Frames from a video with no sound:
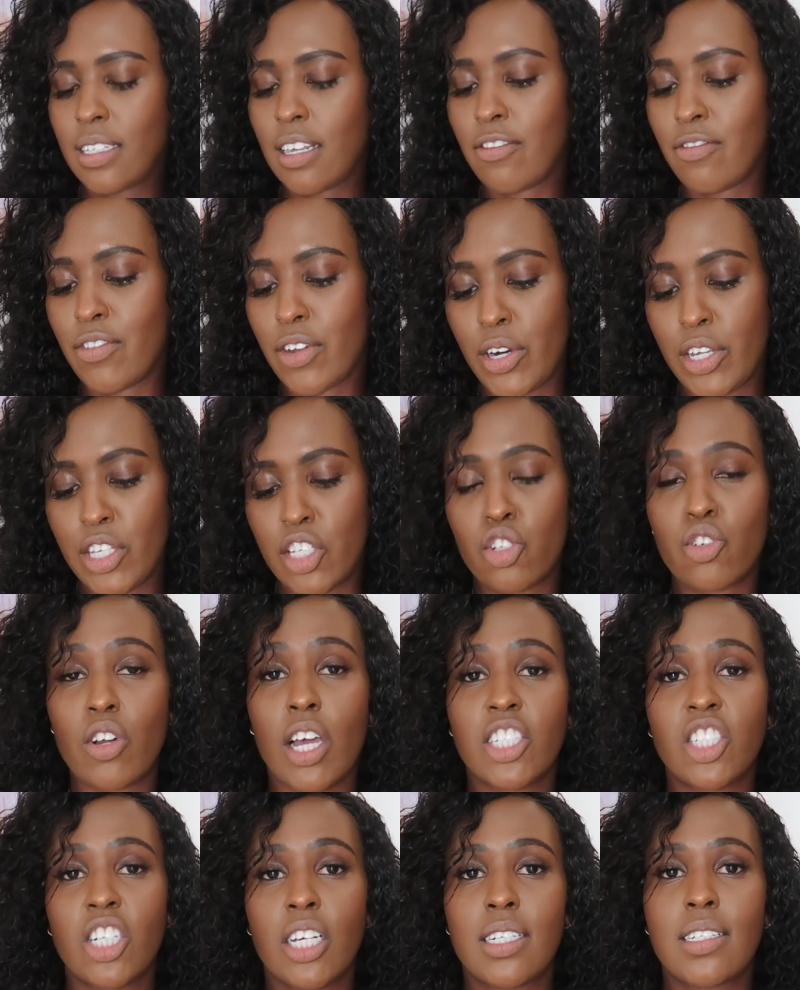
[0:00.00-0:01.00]
a very
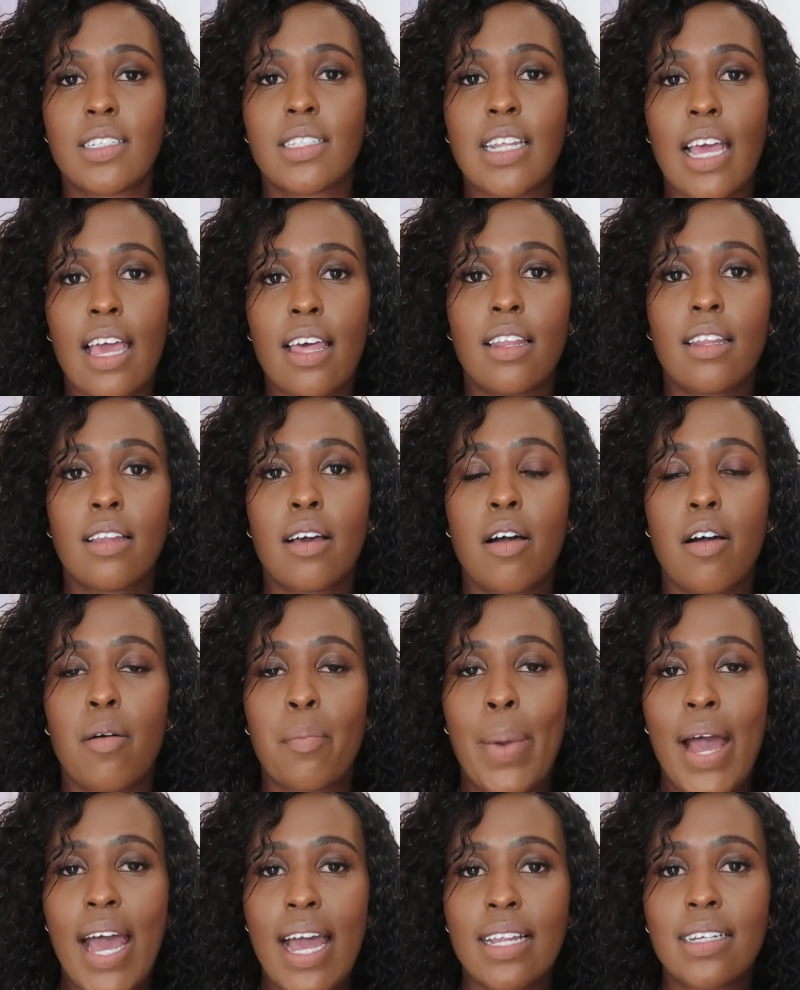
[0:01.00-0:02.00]
structured style
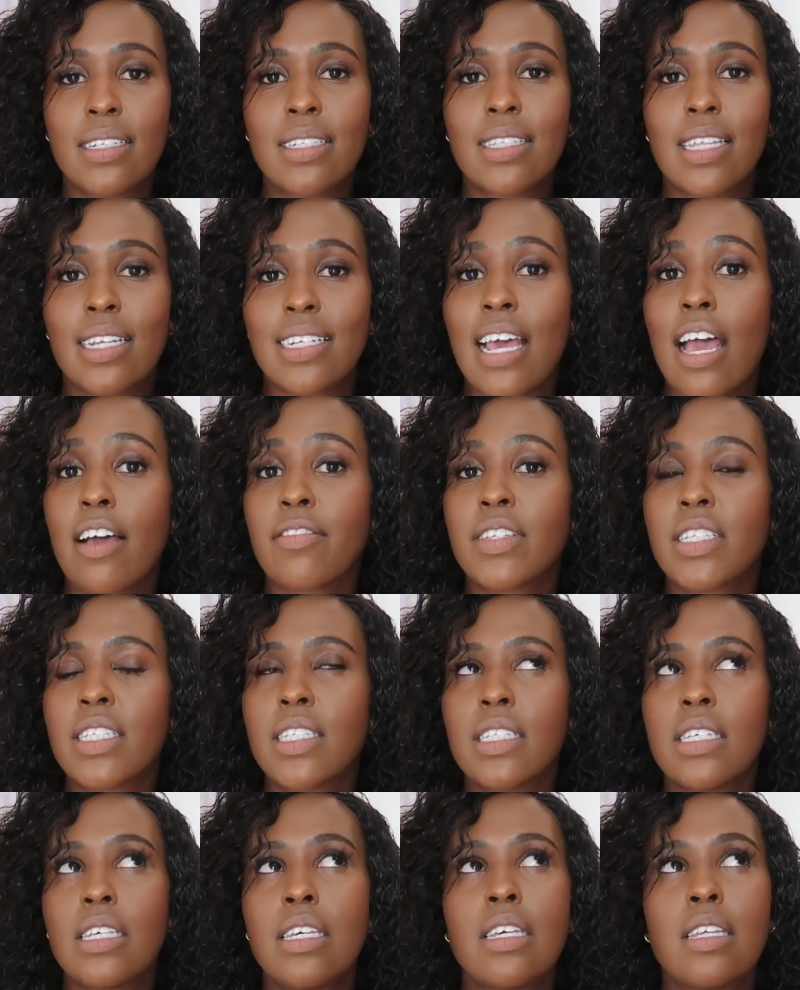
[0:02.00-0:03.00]
pant that I've
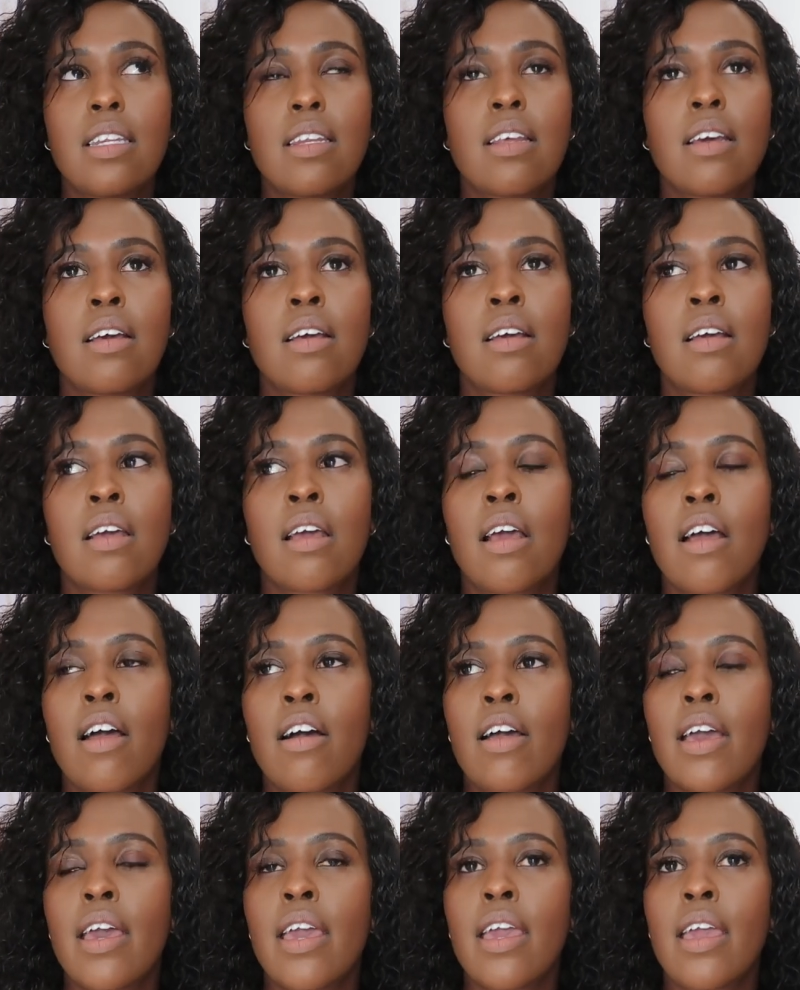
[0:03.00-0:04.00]
seen
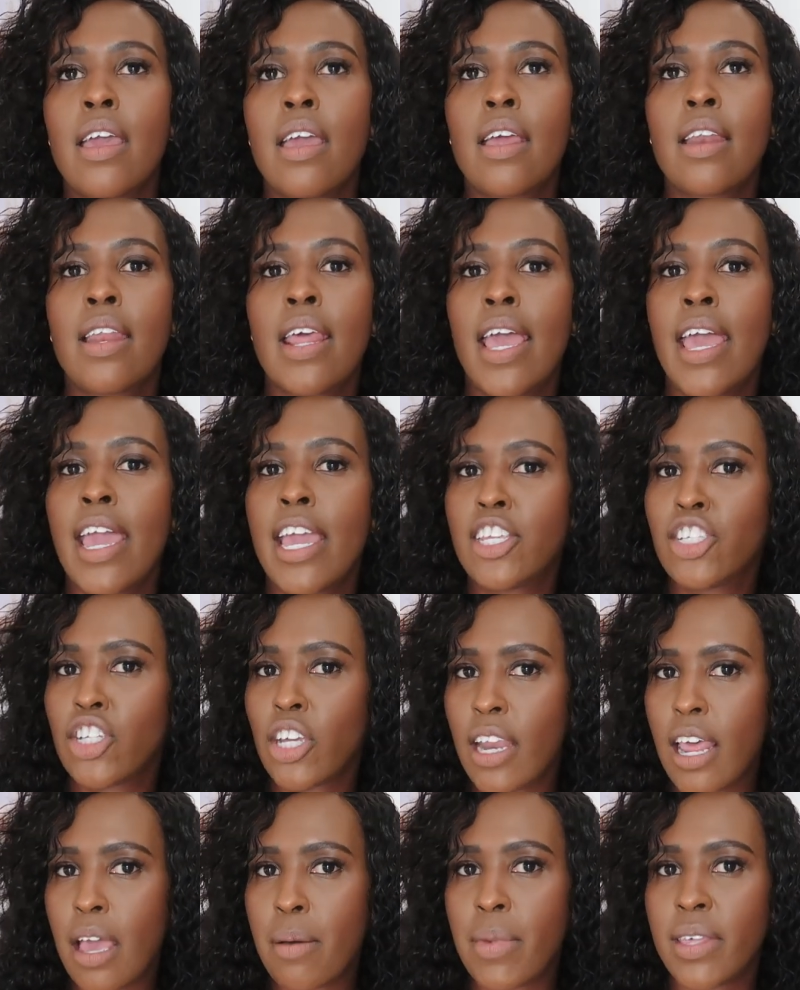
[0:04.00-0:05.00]
in
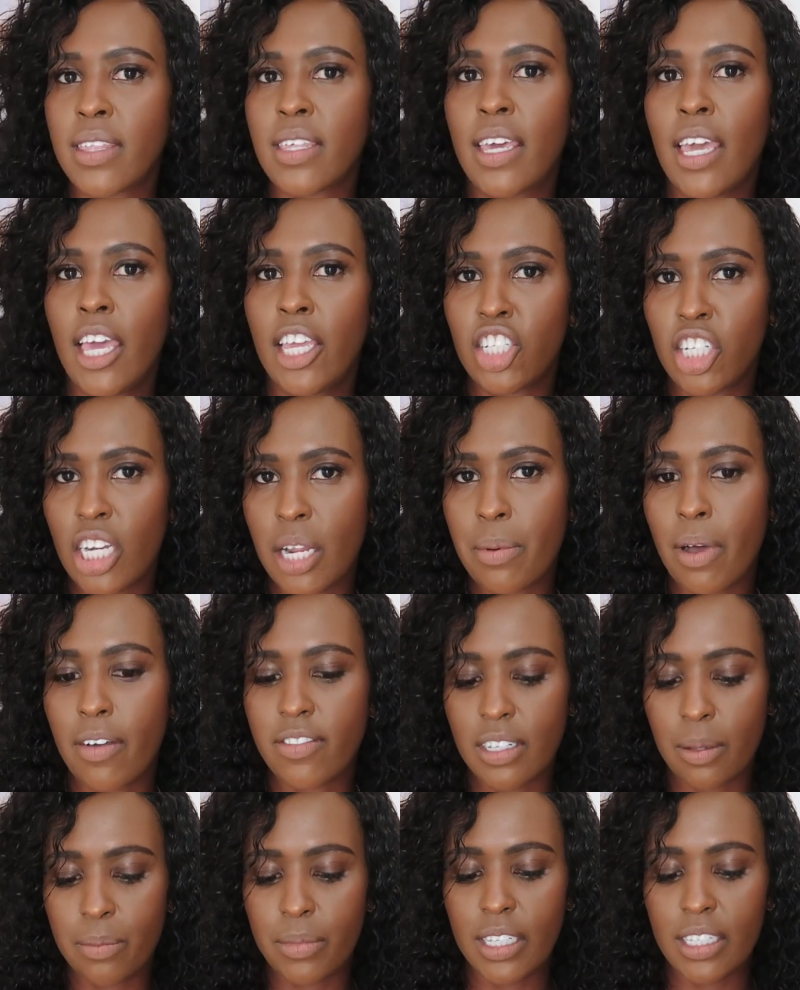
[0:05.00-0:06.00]
H&M. I think H&M
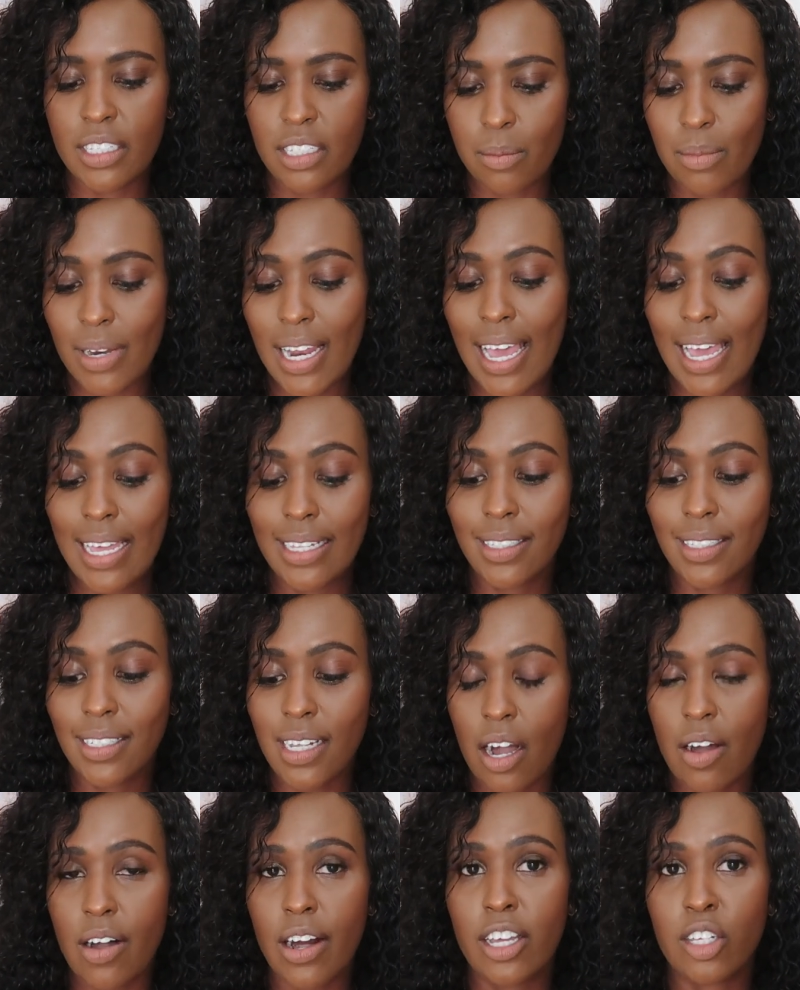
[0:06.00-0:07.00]
have something similar, and
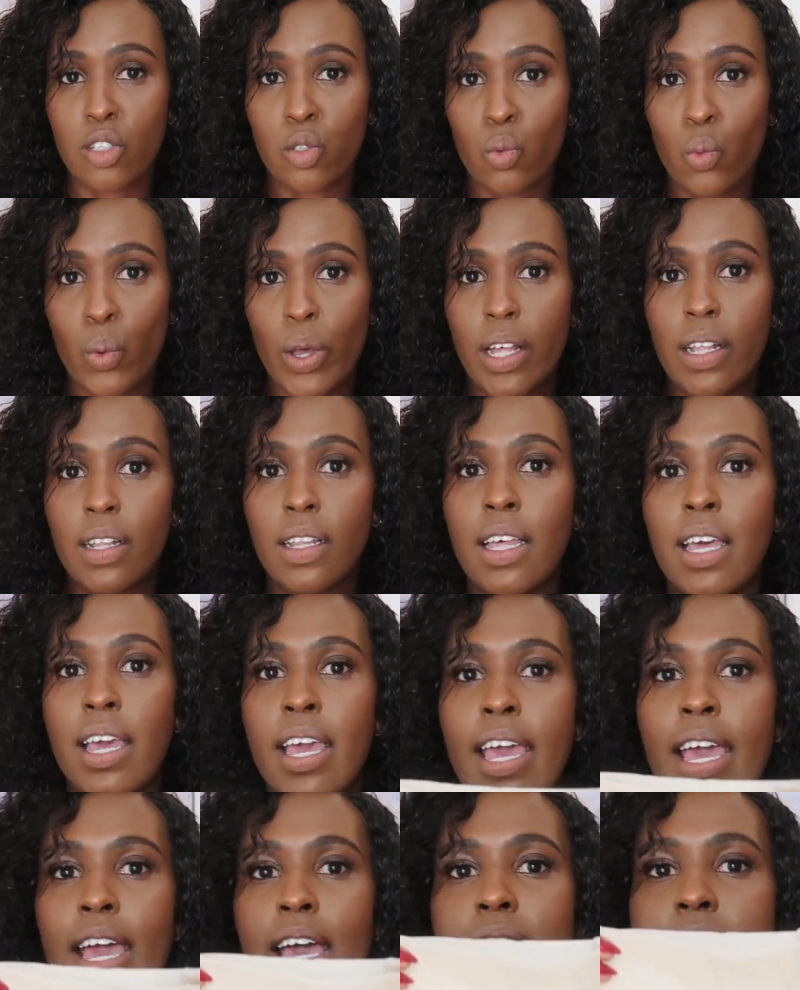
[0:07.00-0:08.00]
Zara as well.
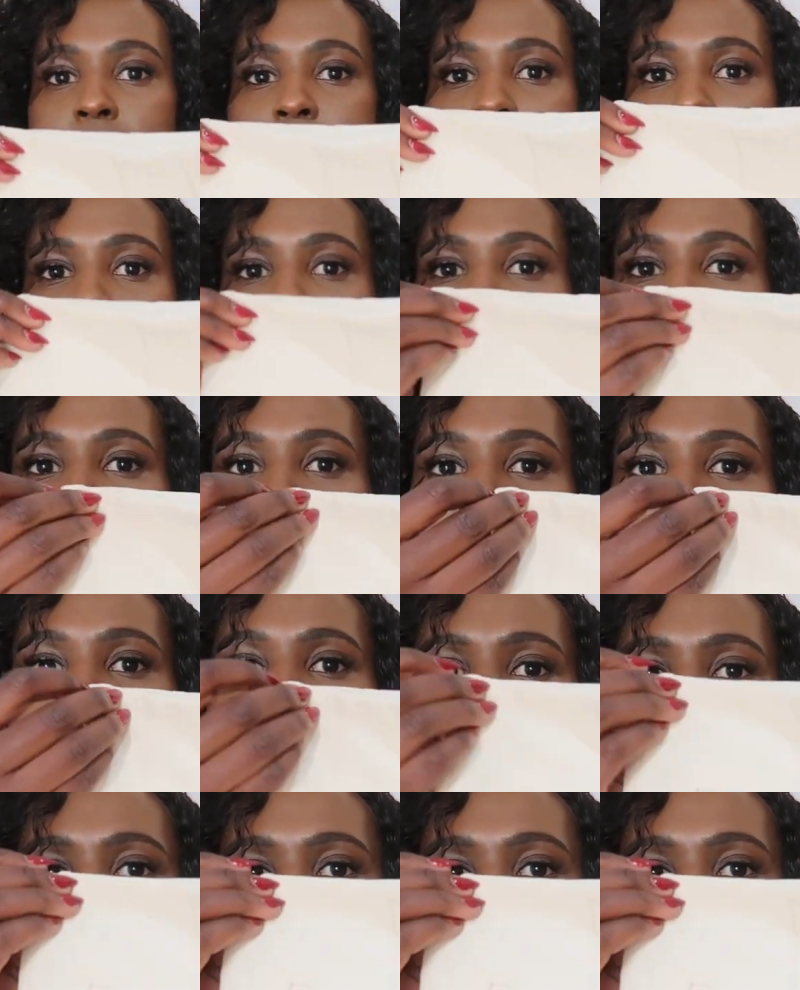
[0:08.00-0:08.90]
And this is the